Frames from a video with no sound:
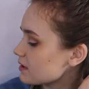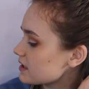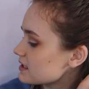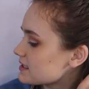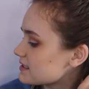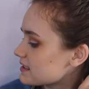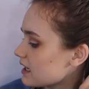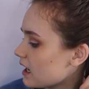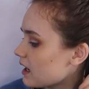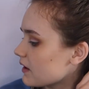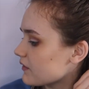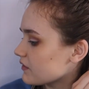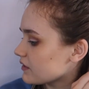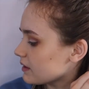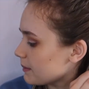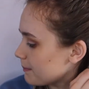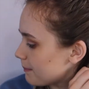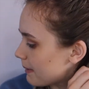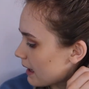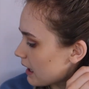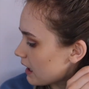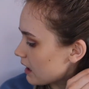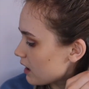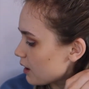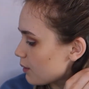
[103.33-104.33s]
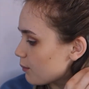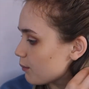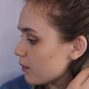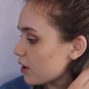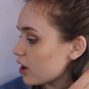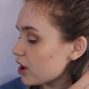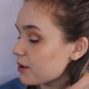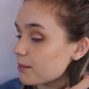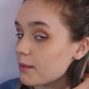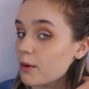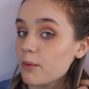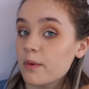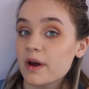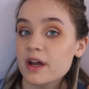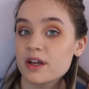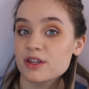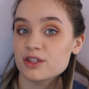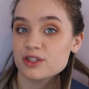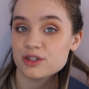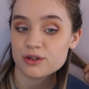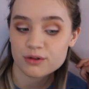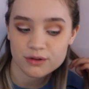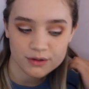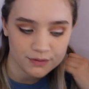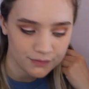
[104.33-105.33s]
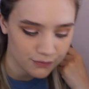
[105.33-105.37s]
to start from the back and work my way to the